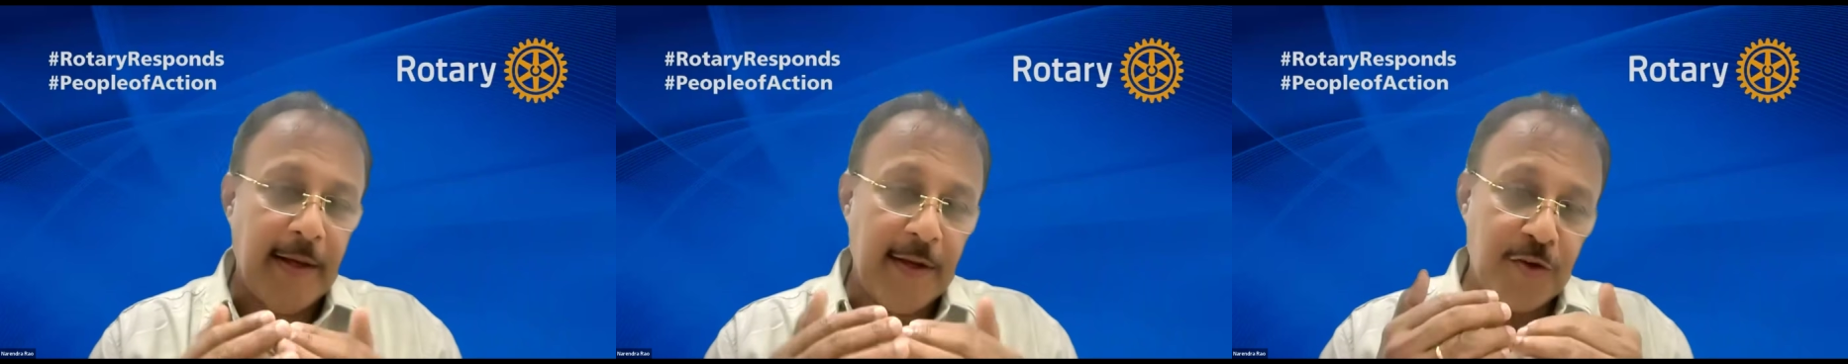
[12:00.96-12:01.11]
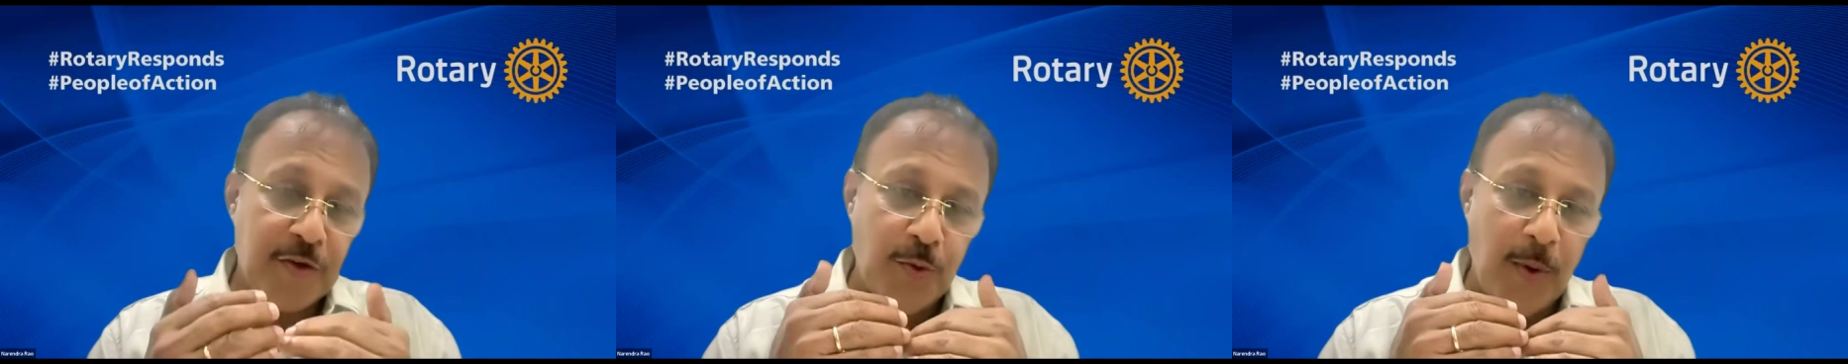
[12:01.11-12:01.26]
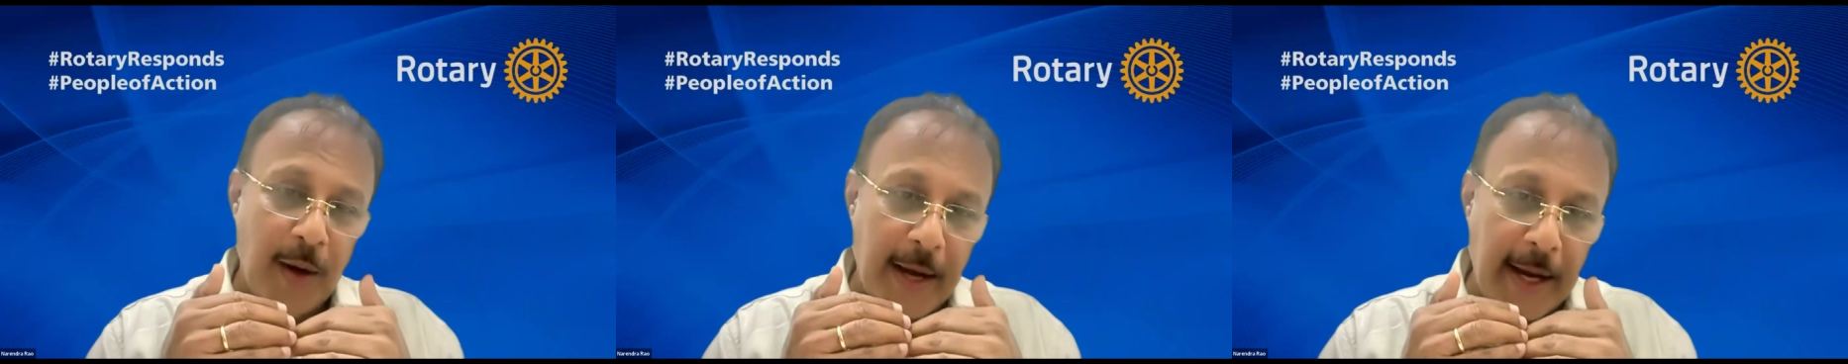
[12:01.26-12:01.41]

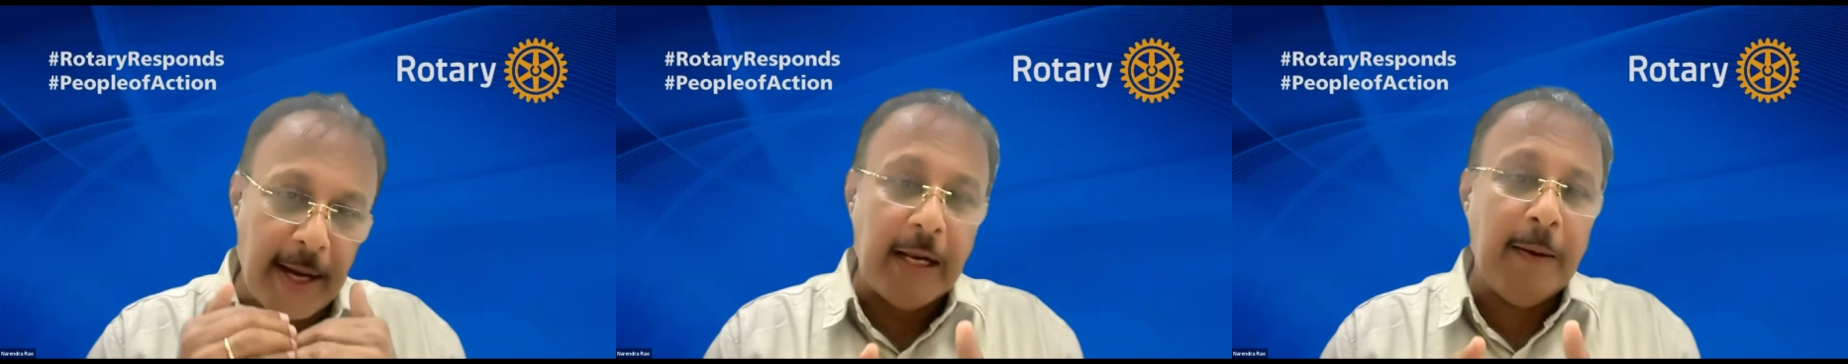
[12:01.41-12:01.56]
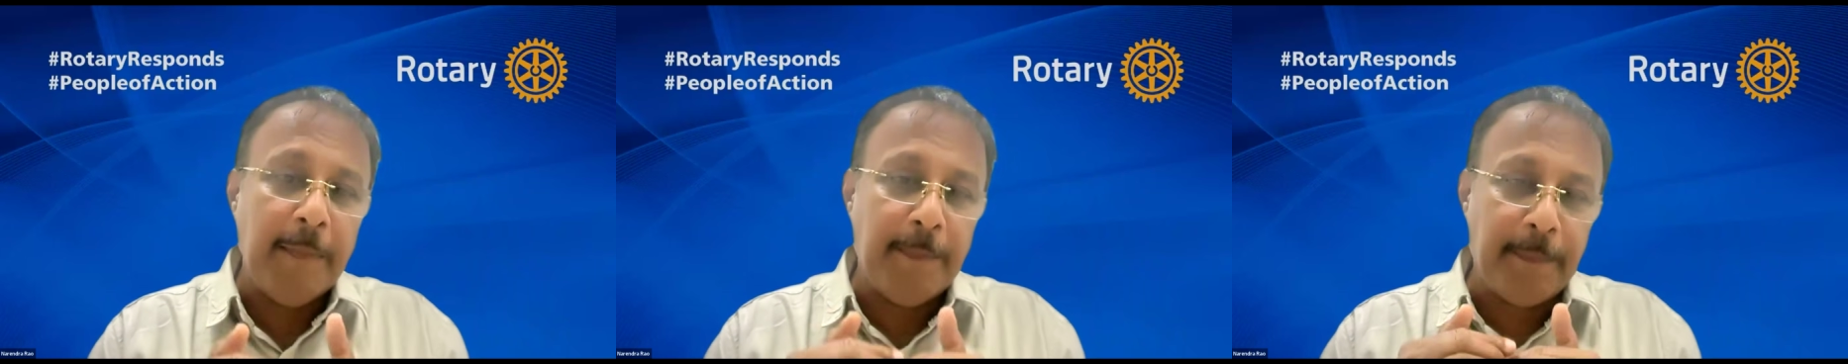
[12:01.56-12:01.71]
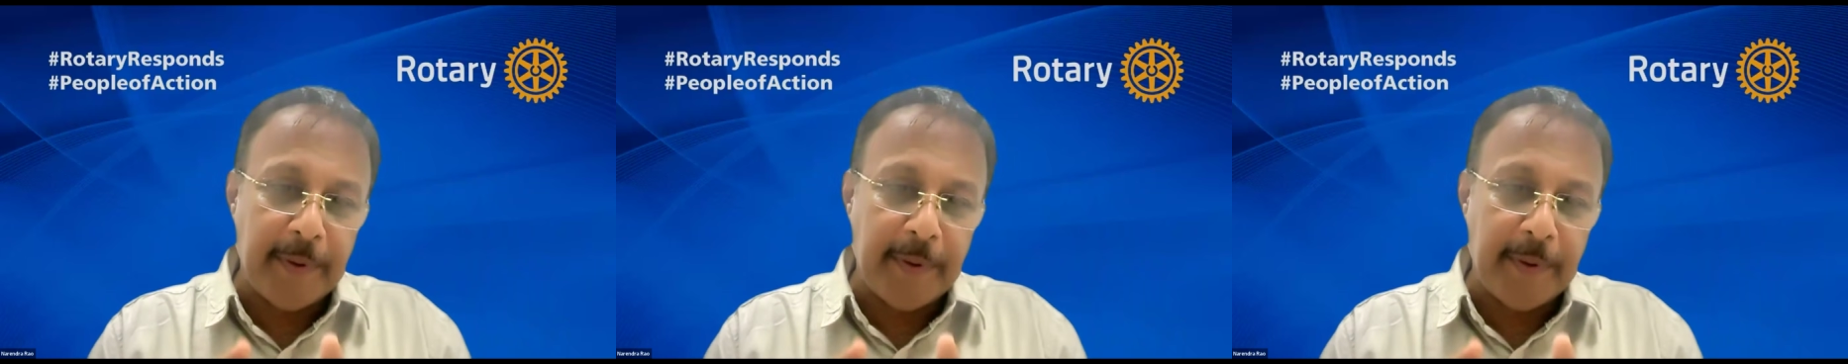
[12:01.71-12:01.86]
is to
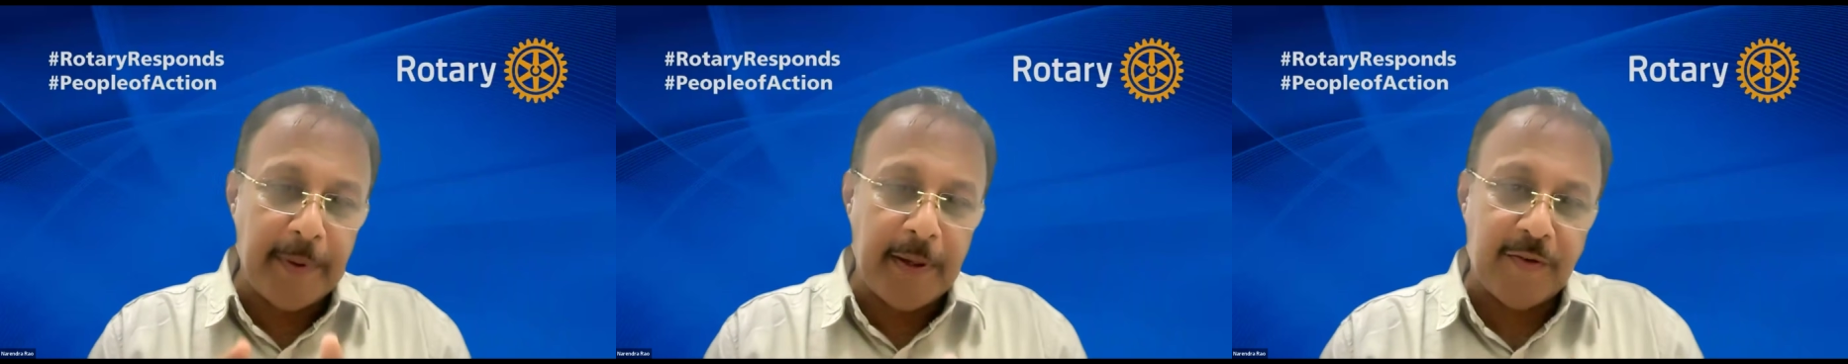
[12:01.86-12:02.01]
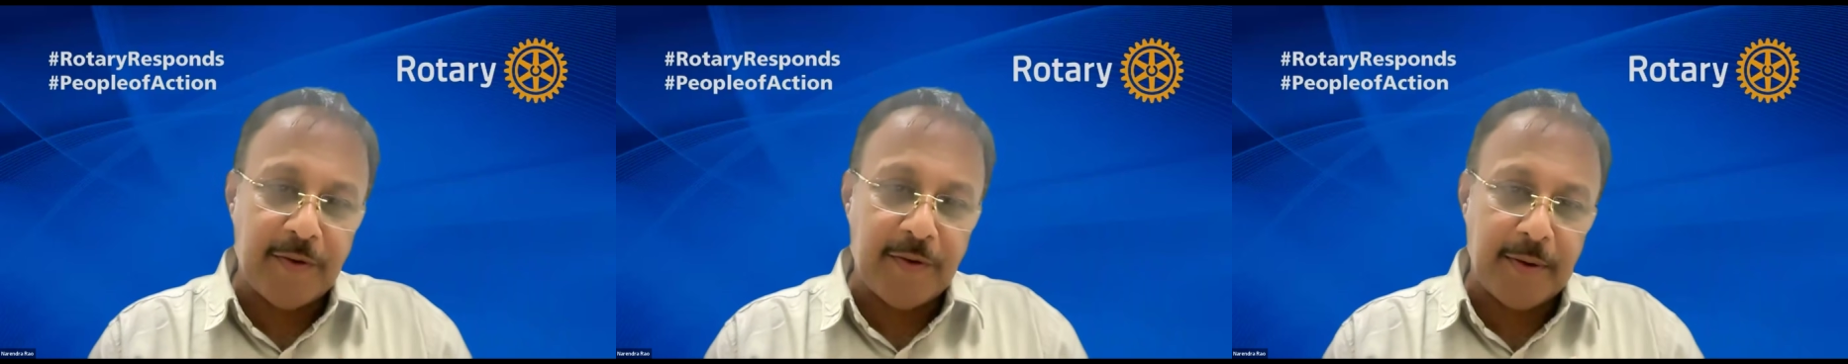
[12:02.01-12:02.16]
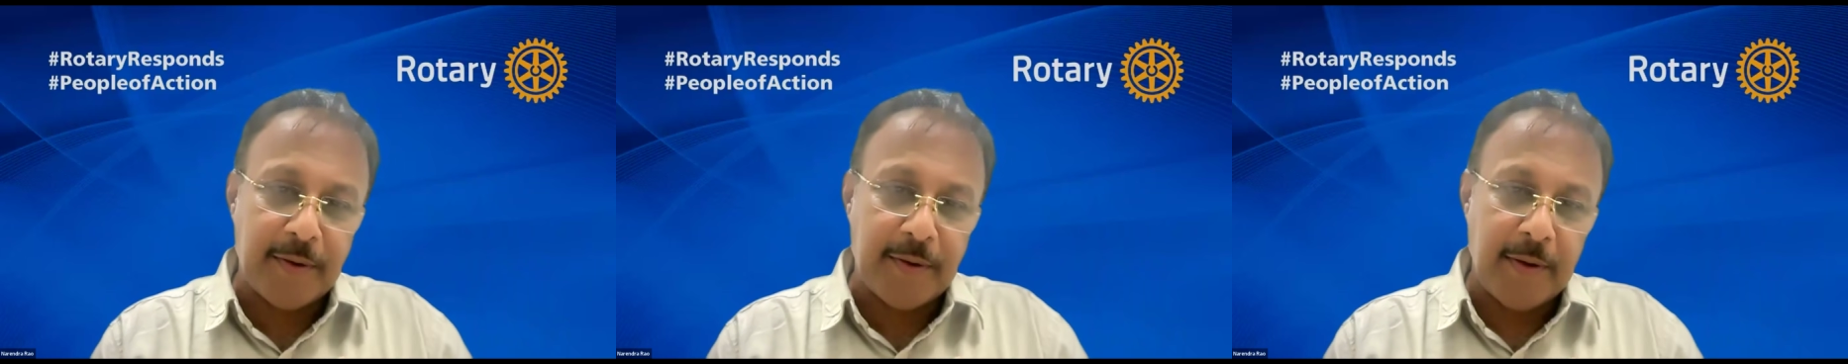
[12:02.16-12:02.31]
help
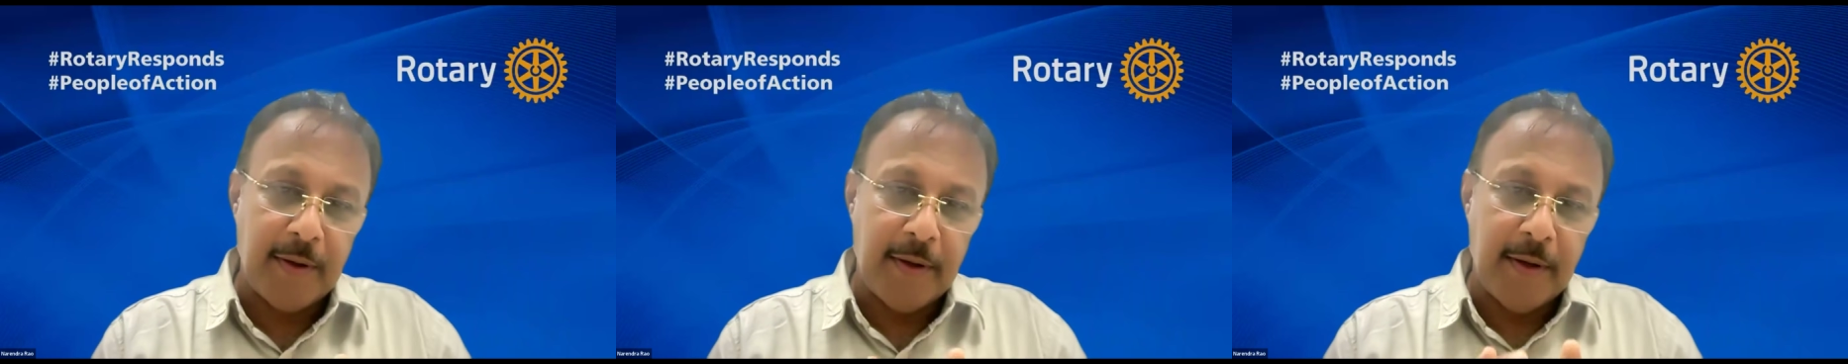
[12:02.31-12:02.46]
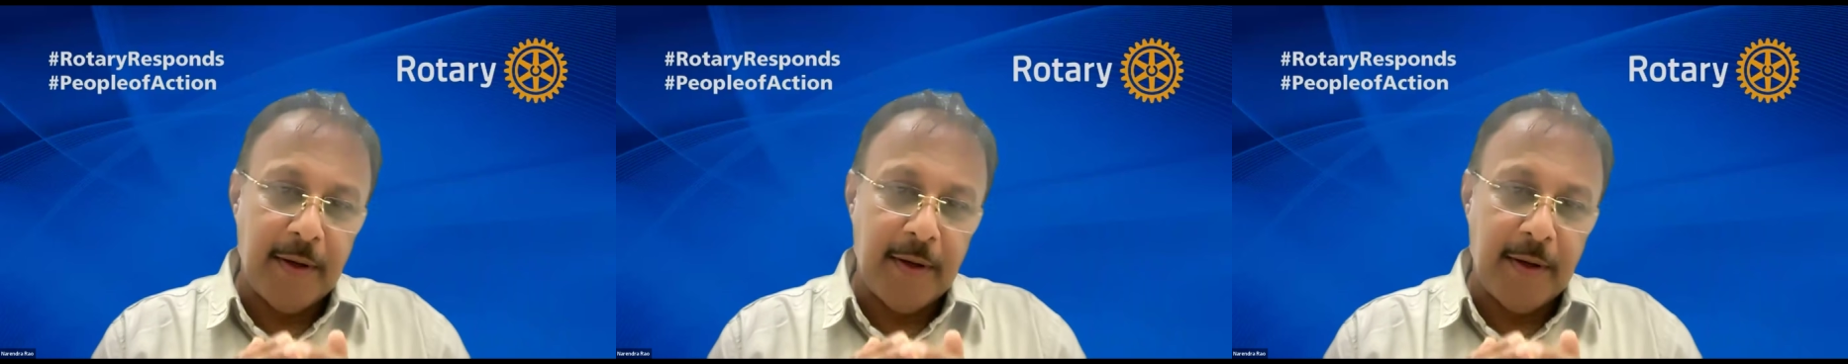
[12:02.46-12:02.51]
us